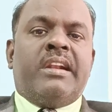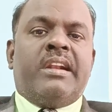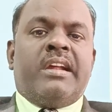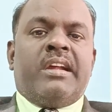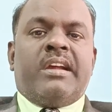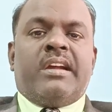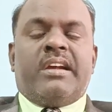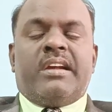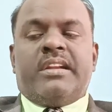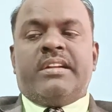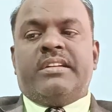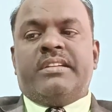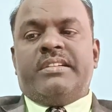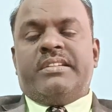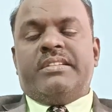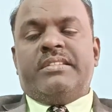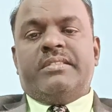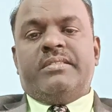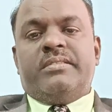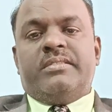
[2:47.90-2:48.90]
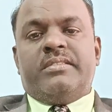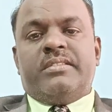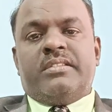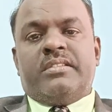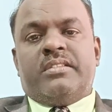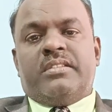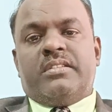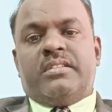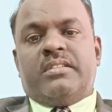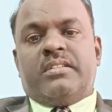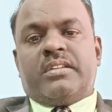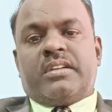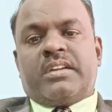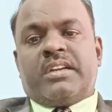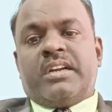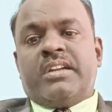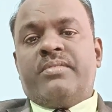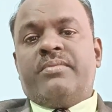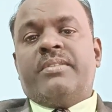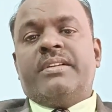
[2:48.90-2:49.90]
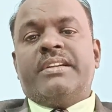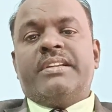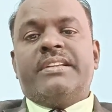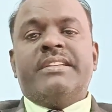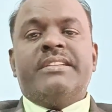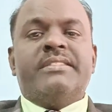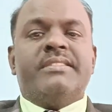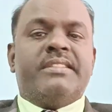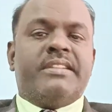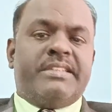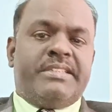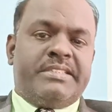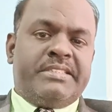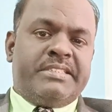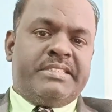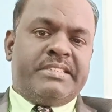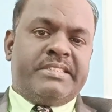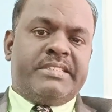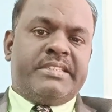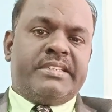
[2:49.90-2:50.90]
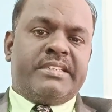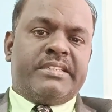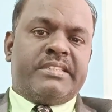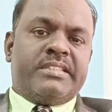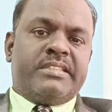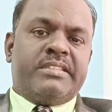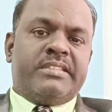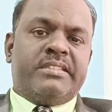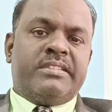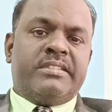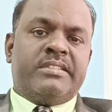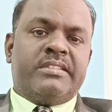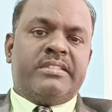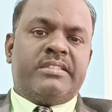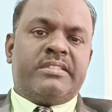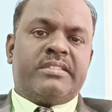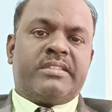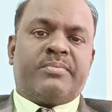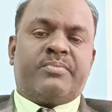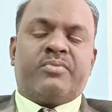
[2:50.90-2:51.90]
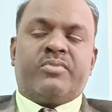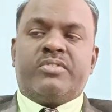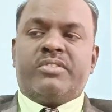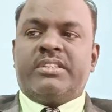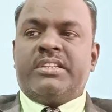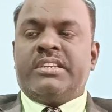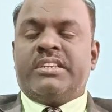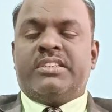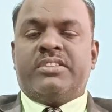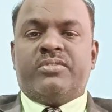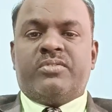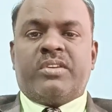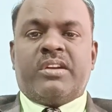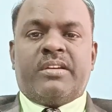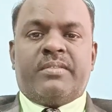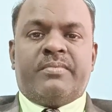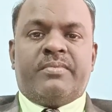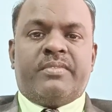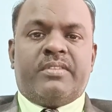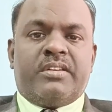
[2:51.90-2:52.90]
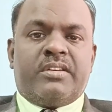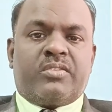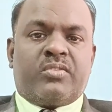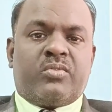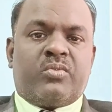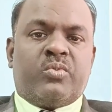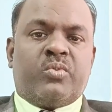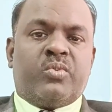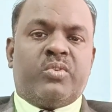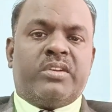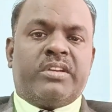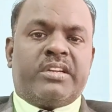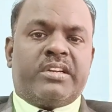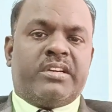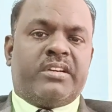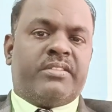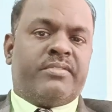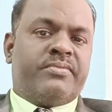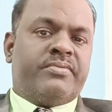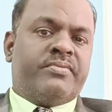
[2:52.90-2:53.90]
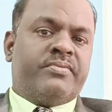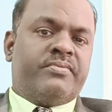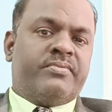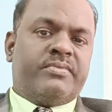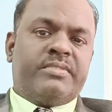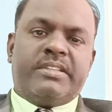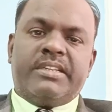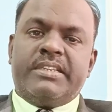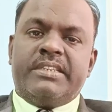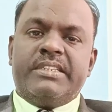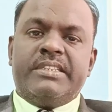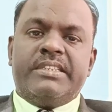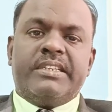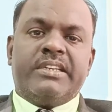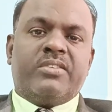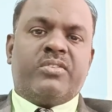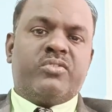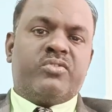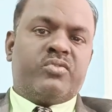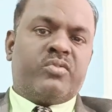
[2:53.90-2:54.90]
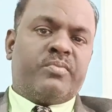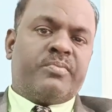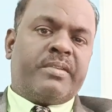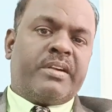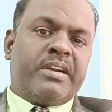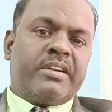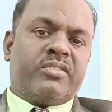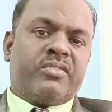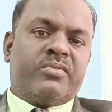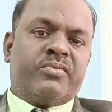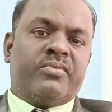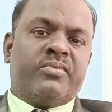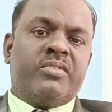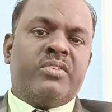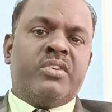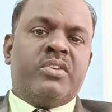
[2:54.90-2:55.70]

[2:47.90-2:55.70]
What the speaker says: and convert in the diseases. Suppose that you have a cold cough, that is also part of